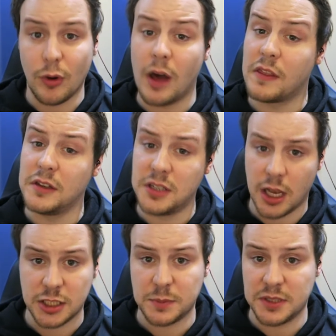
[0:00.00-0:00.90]
rather than
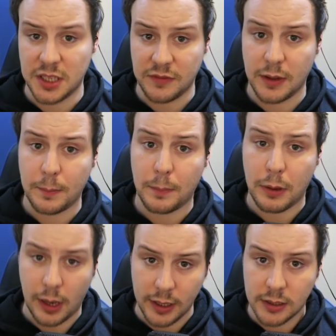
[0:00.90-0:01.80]
just specific
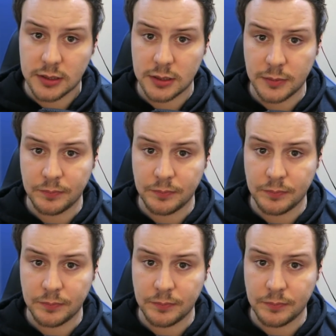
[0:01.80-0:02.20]
players.